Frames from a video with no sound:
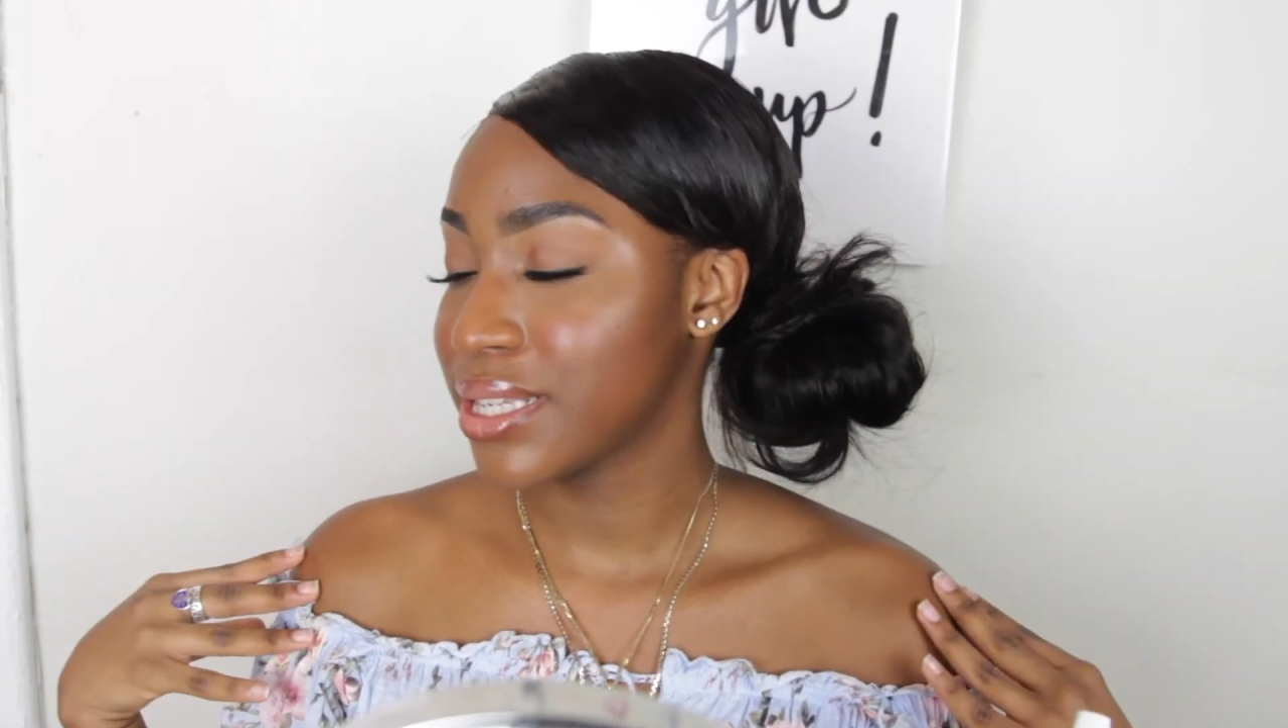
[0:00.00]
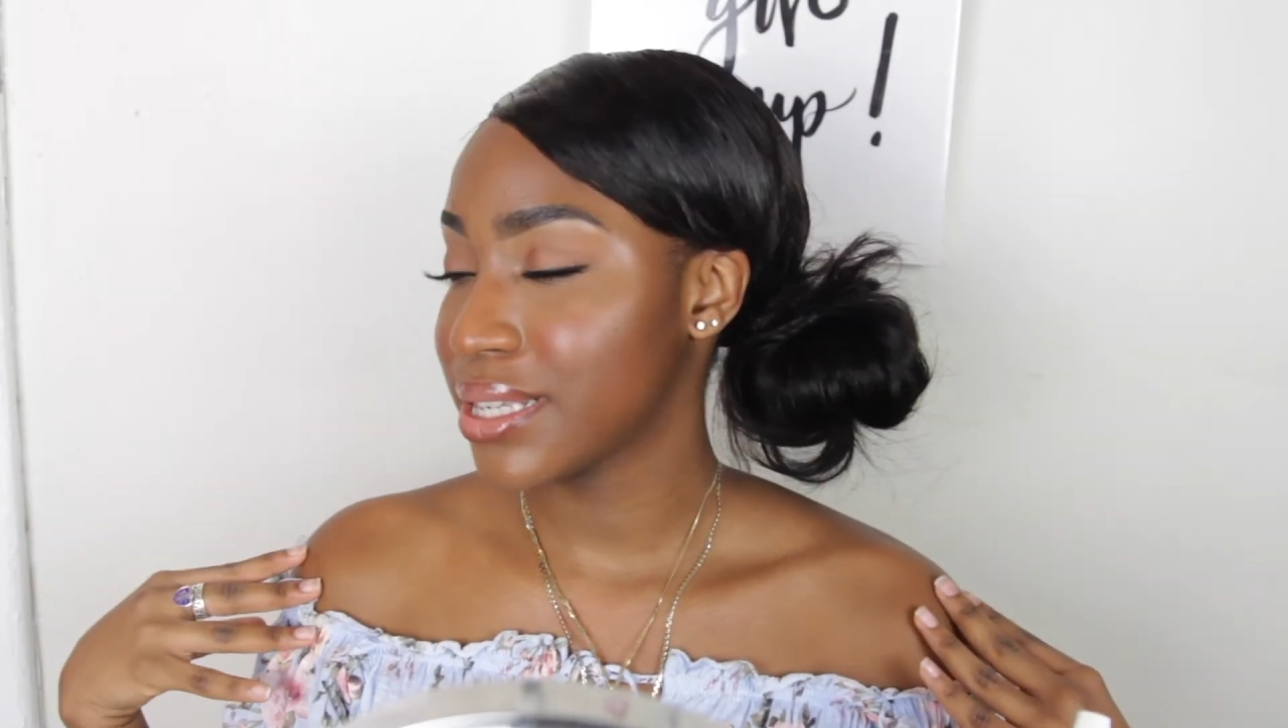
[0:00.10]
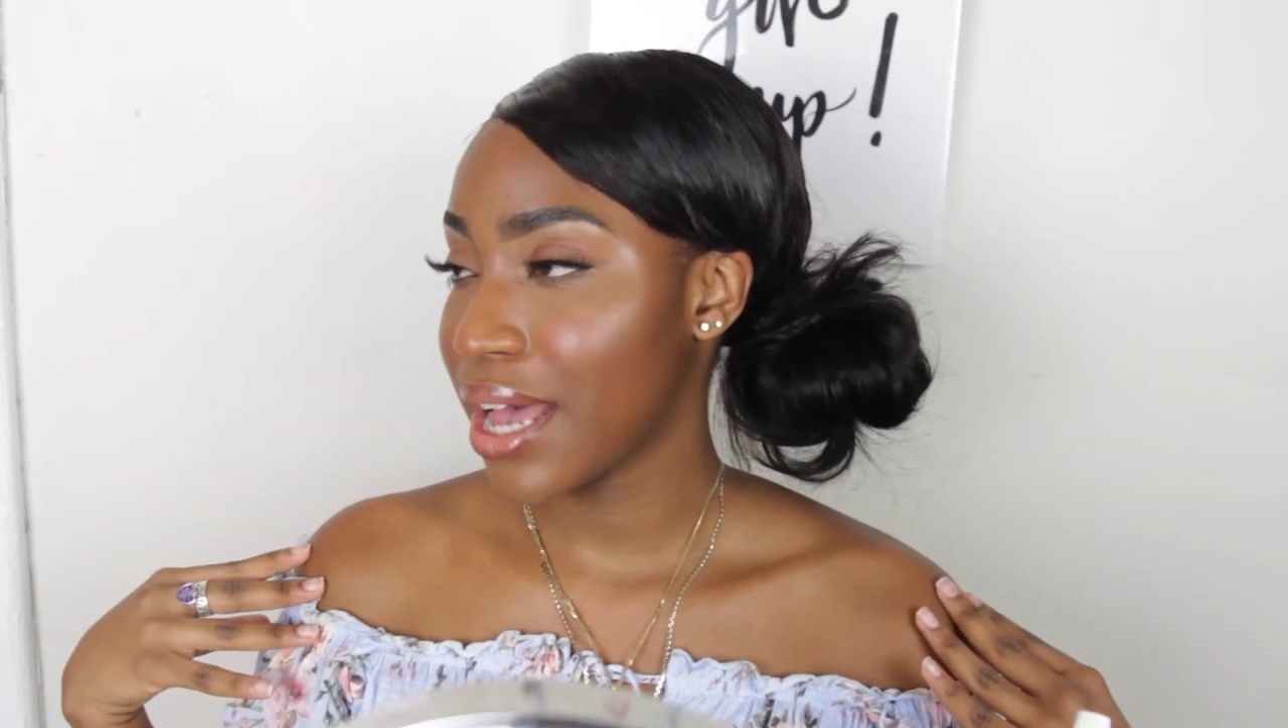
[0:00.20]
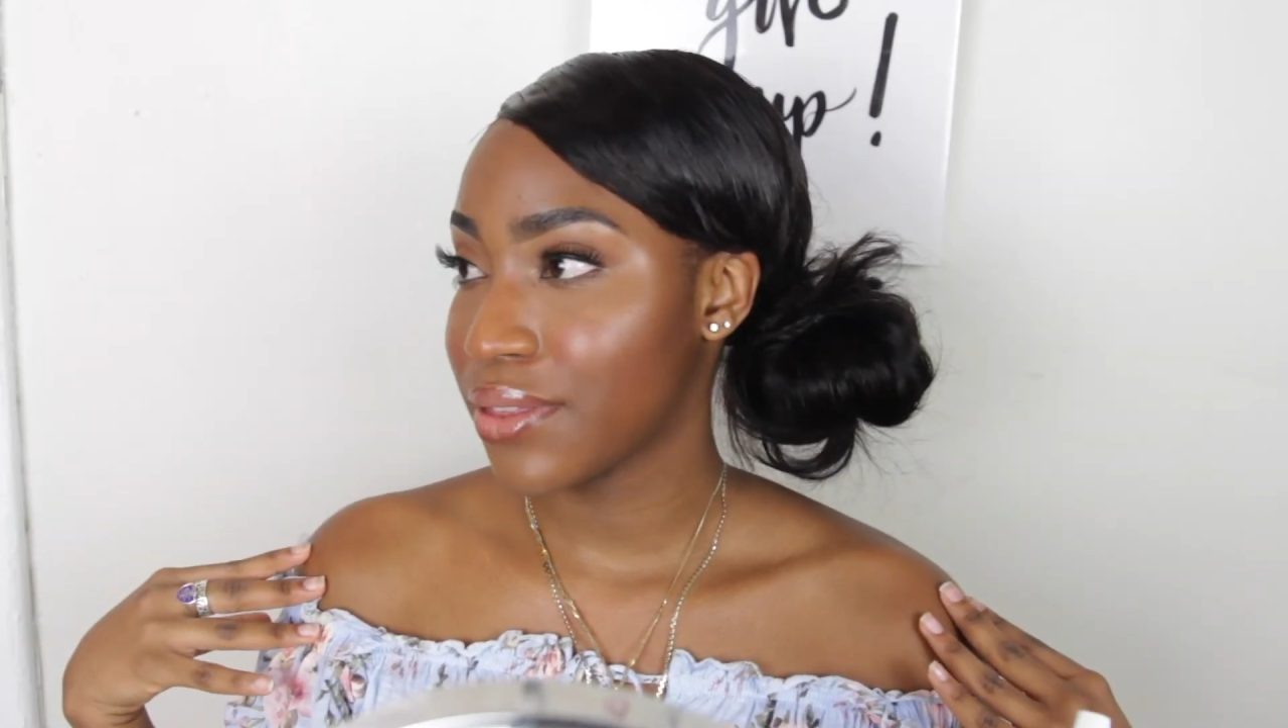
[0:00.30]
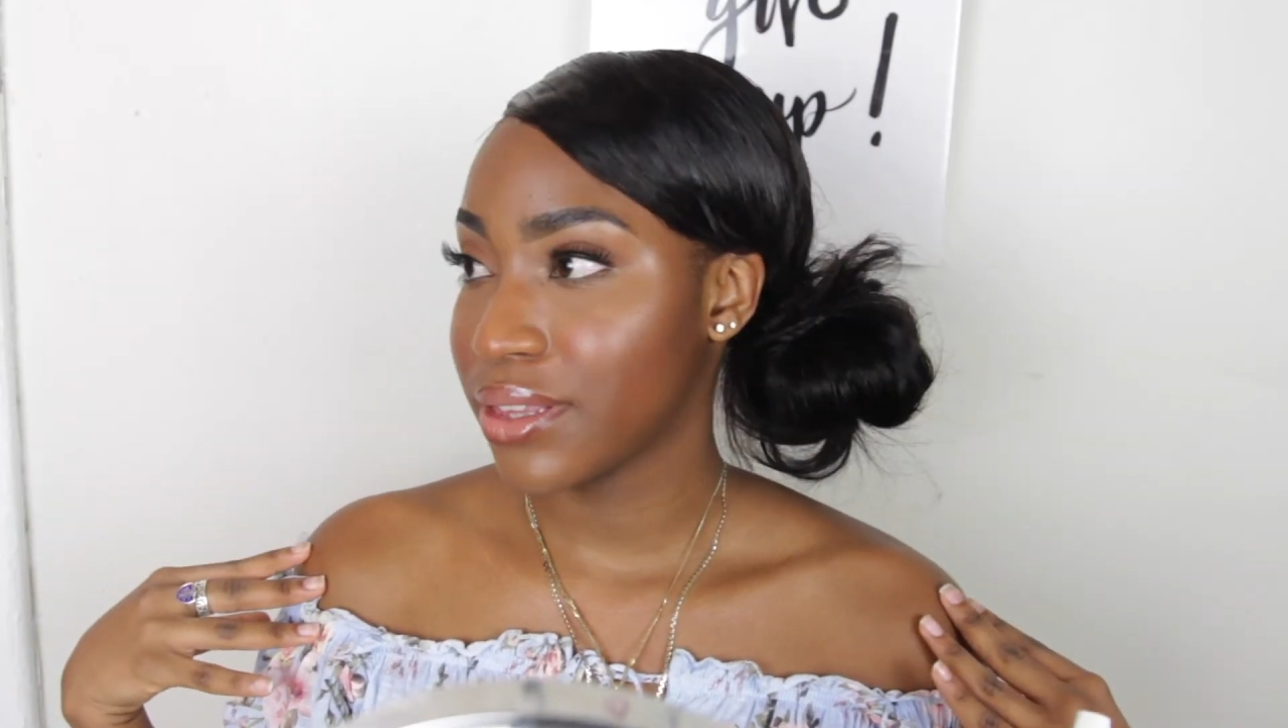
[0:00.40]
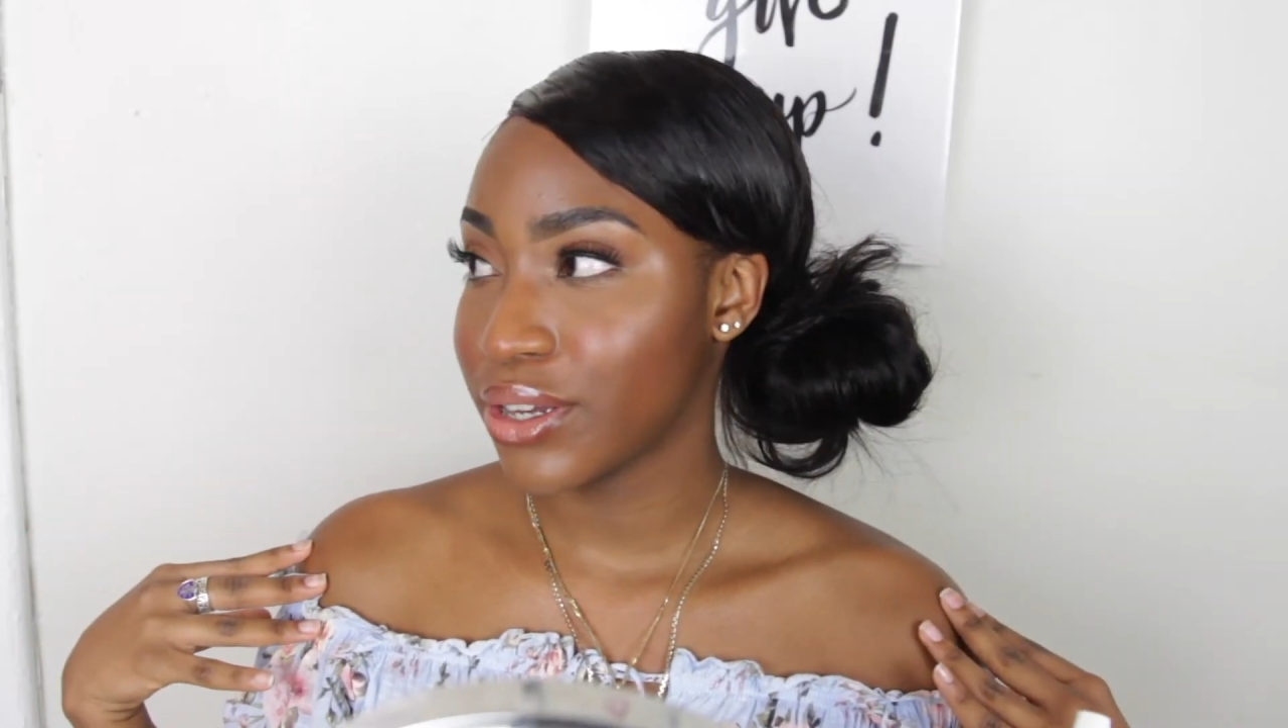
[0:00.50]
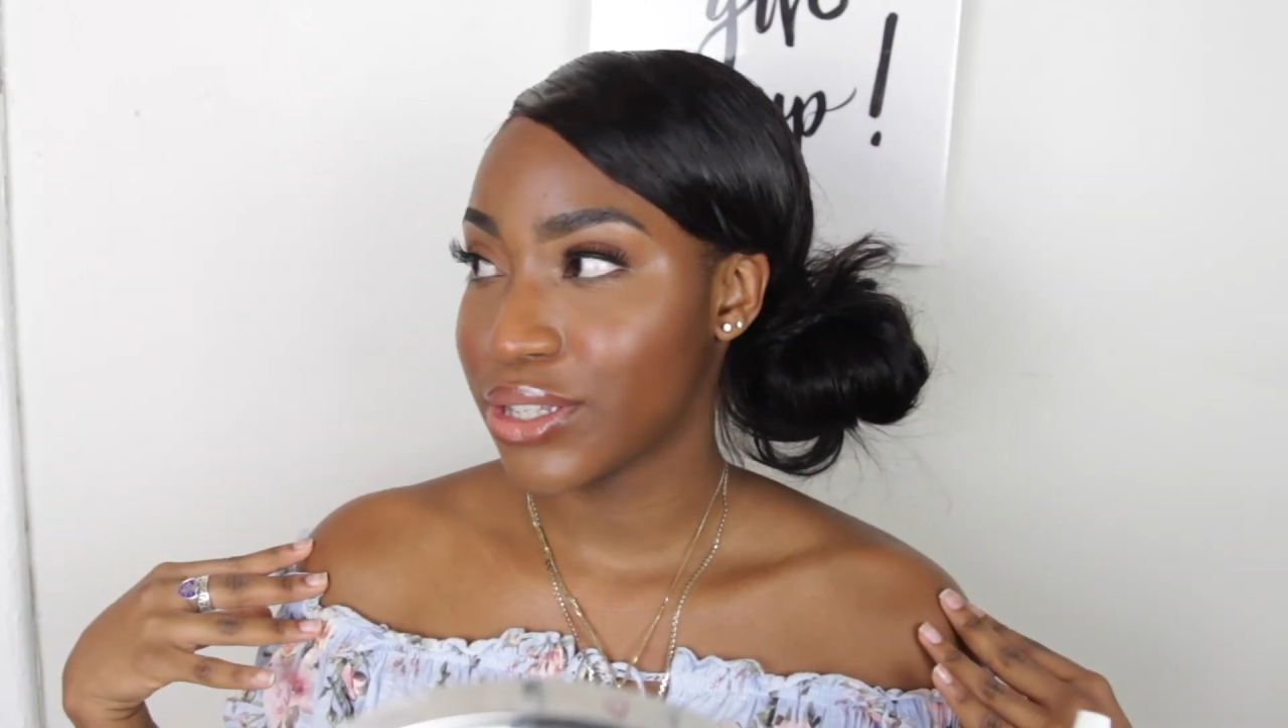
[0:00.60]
is how the look